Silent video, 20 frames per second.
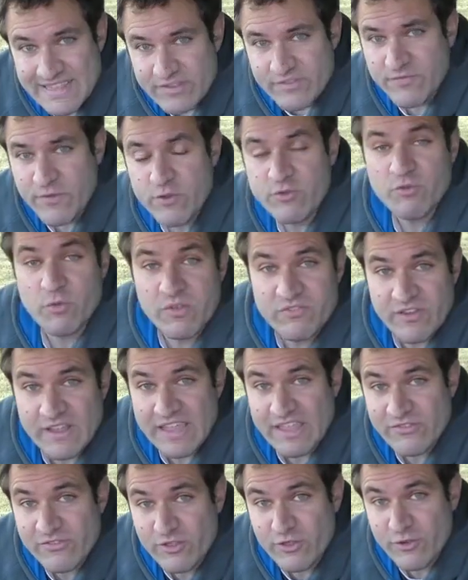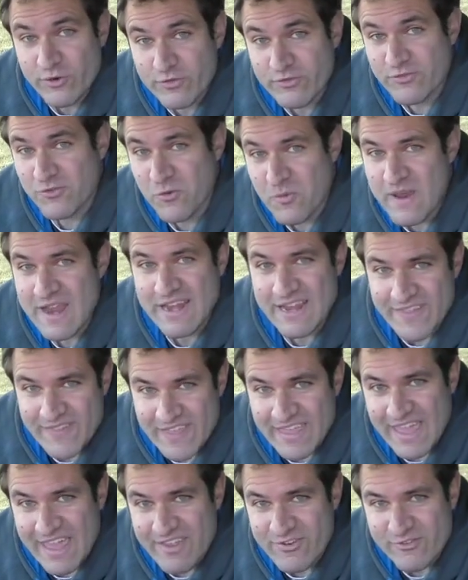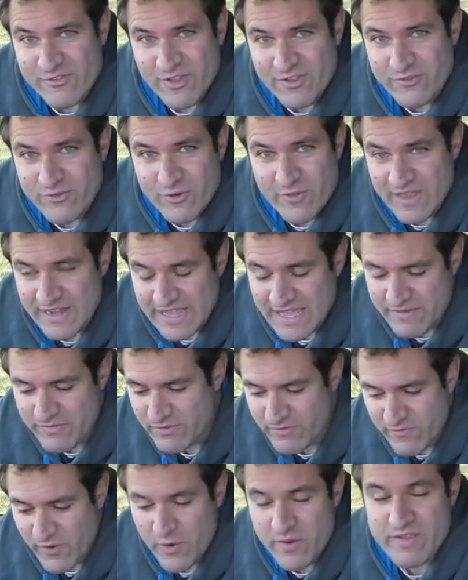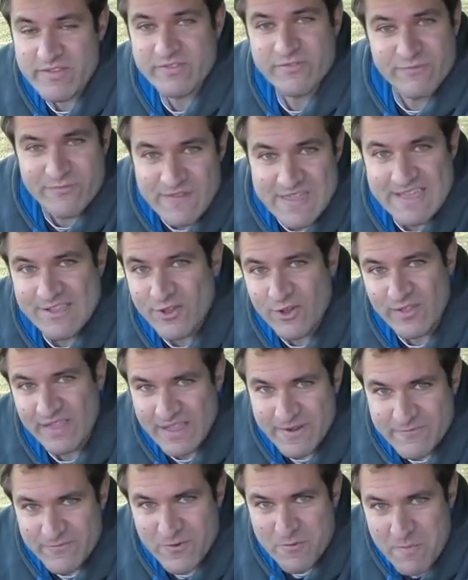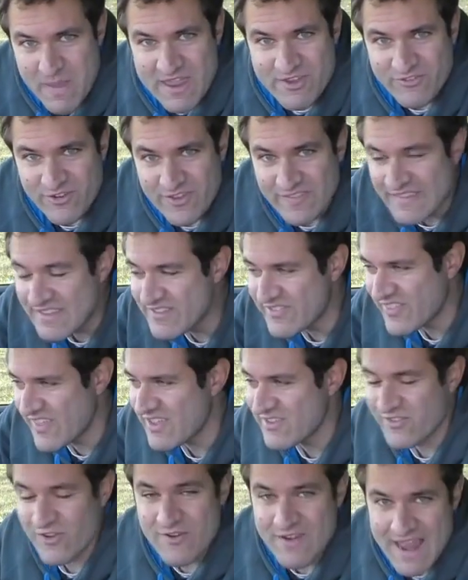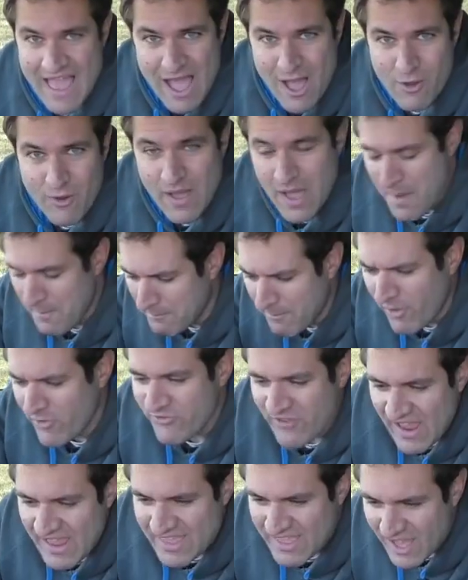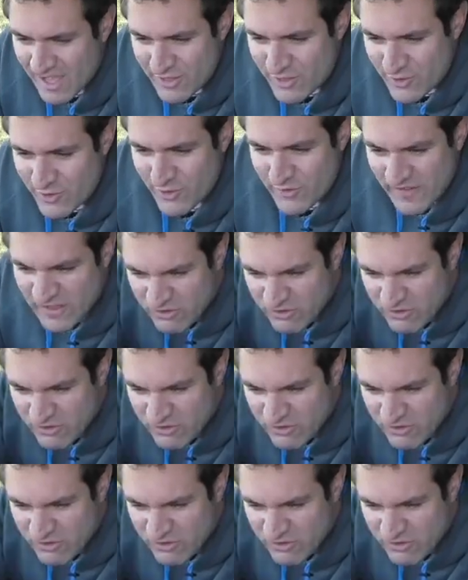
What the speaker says: Less futuristic is the little screen in the gauge cluster that gives various vehicle information. These things are now multicolor